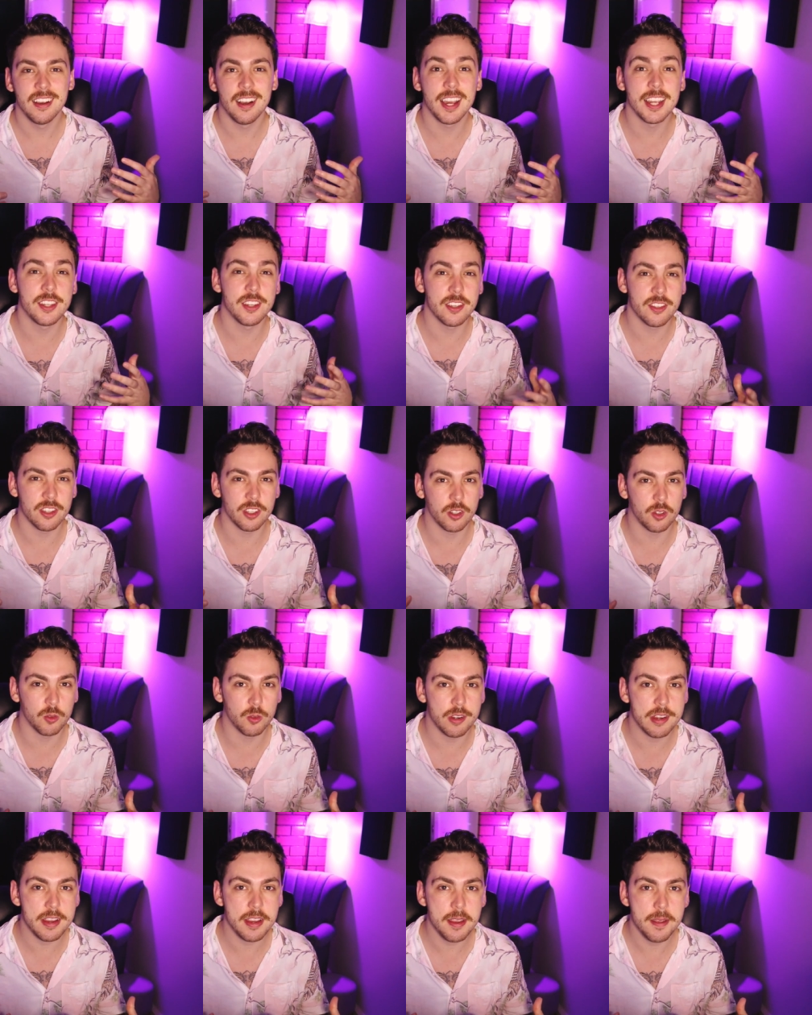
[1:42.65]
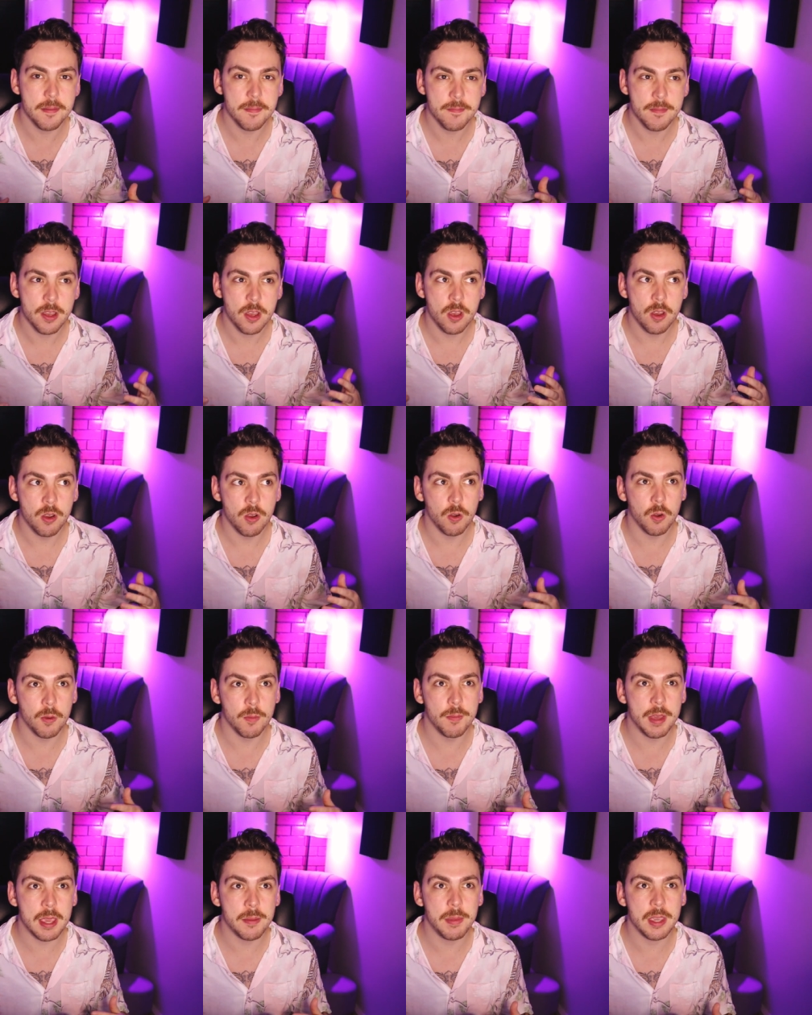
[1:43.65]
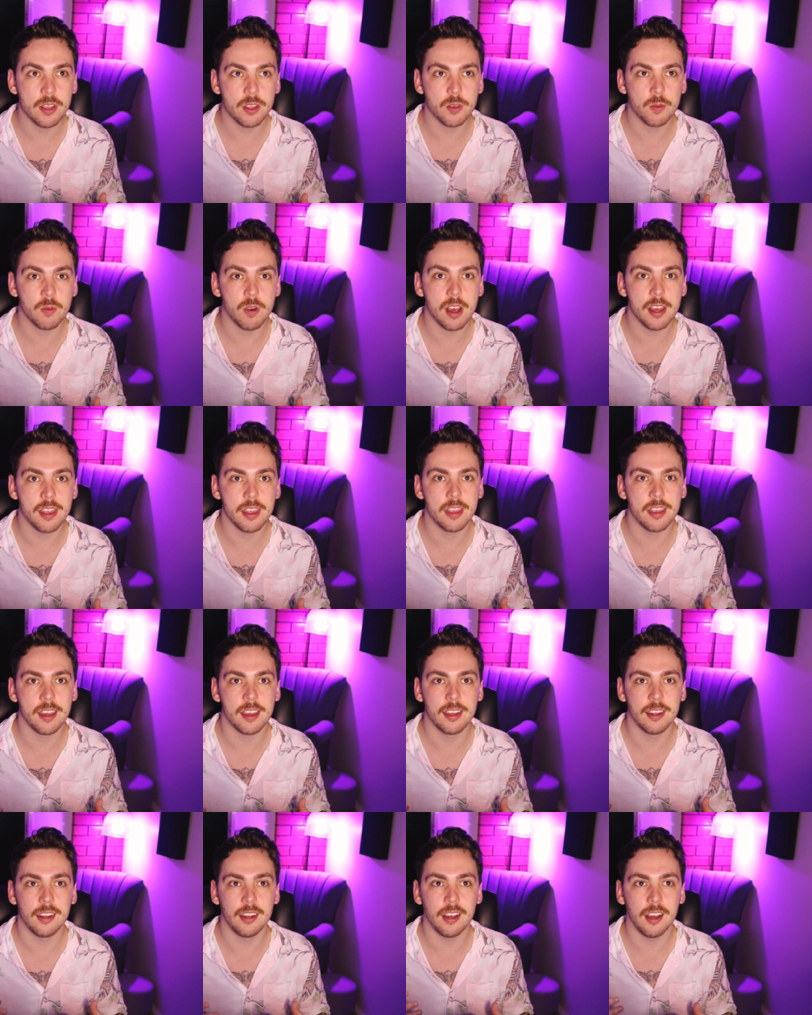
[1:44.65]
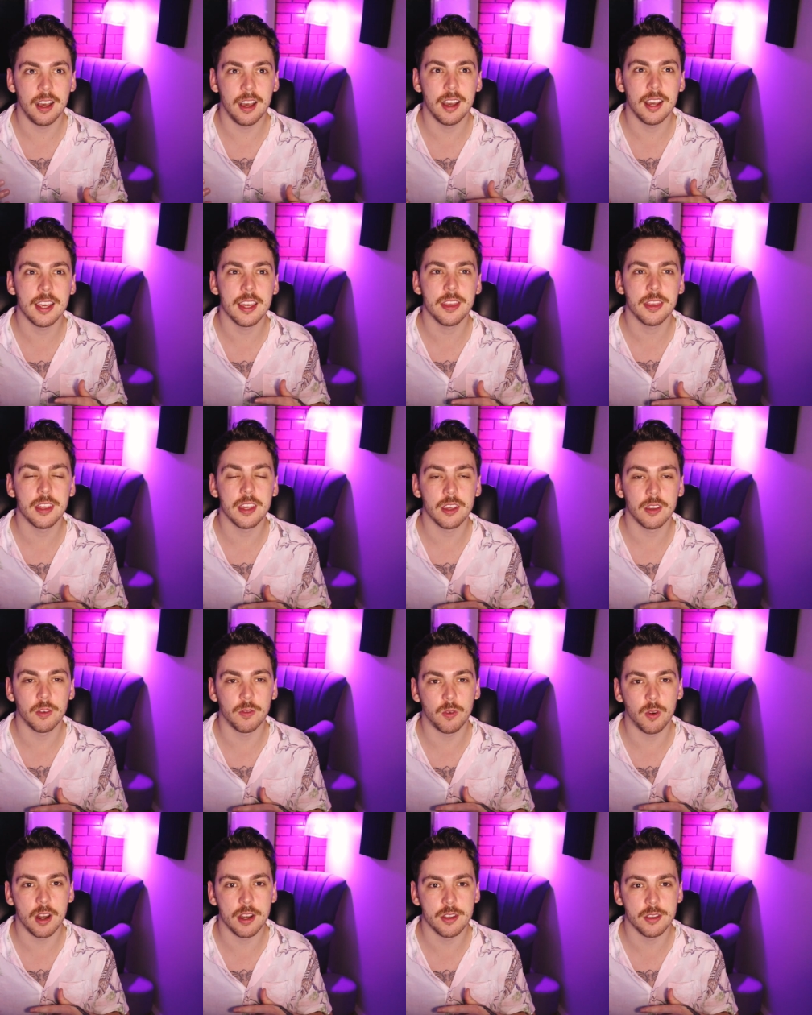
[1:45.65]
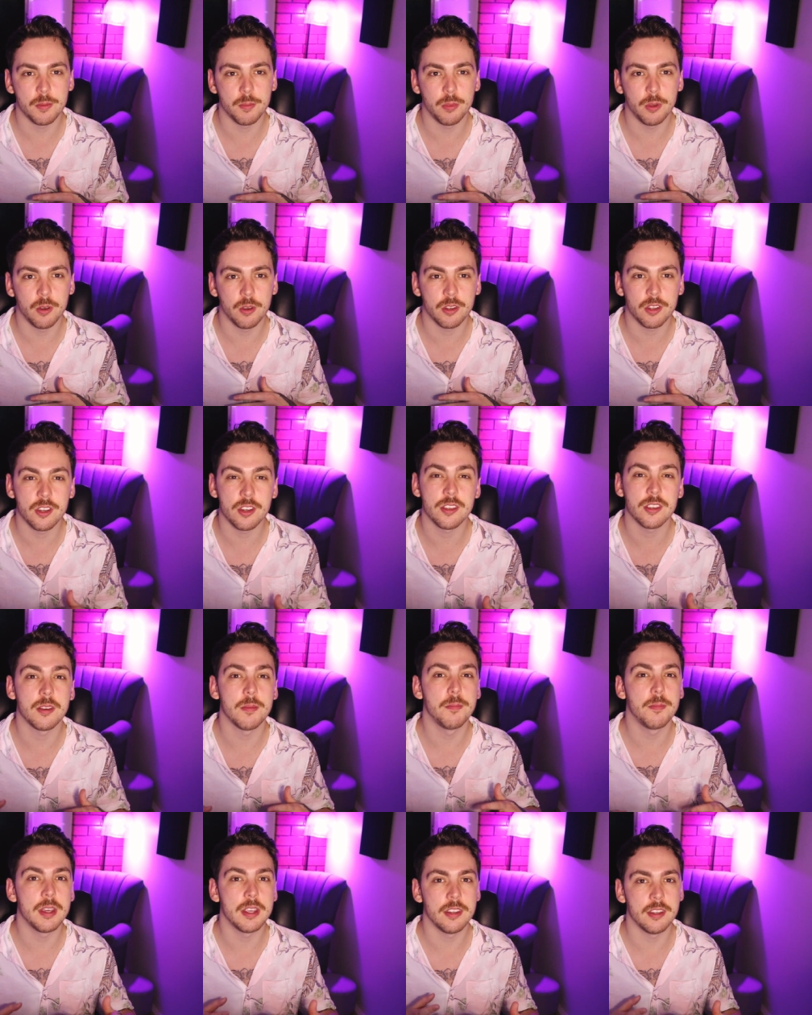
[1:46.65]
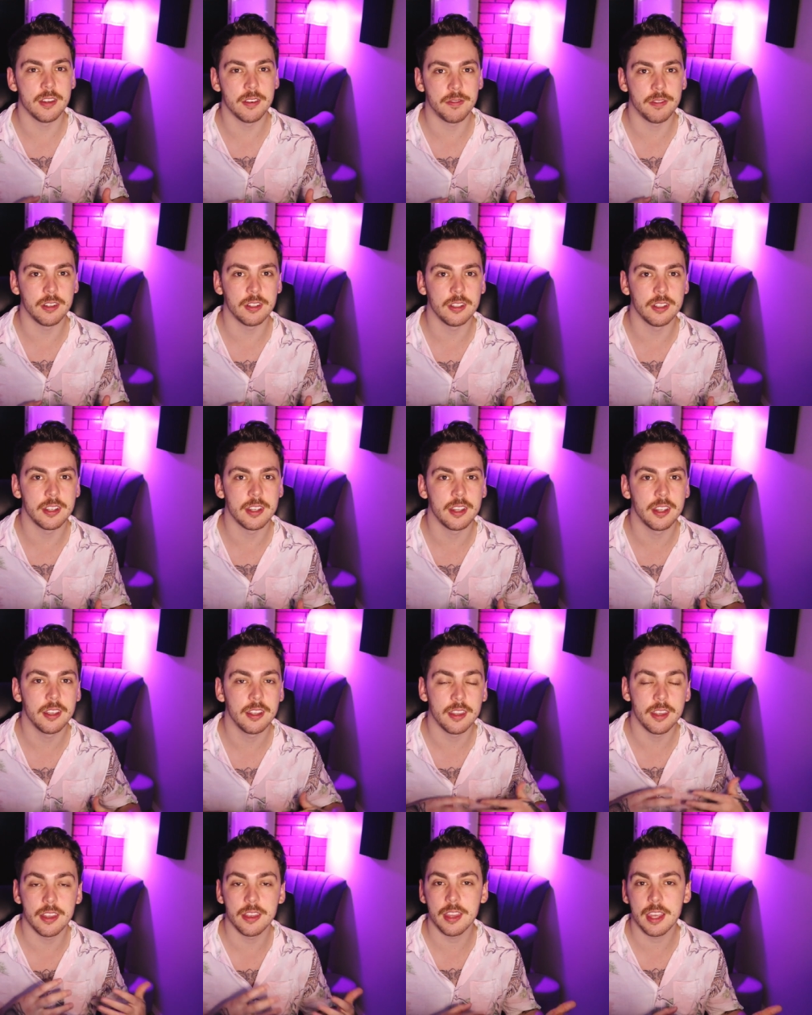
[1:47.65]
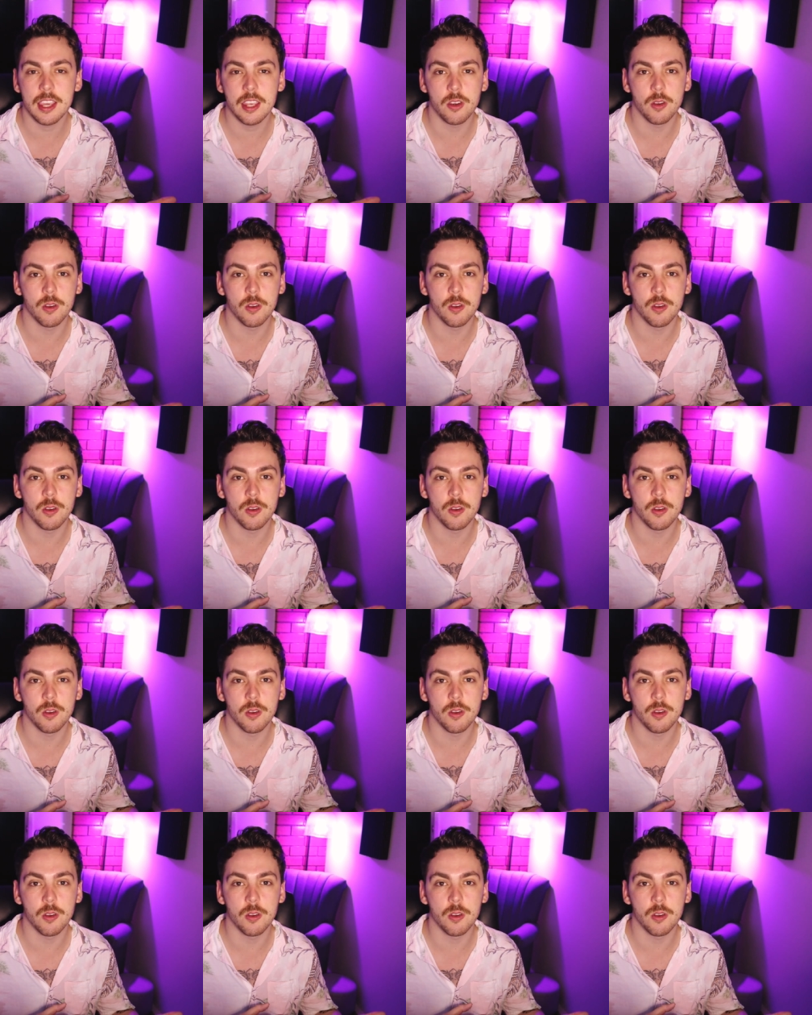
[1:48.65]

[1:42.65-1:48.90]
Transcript: I disagree, or maybe it's rather that I think of writer's block just a bit differently than they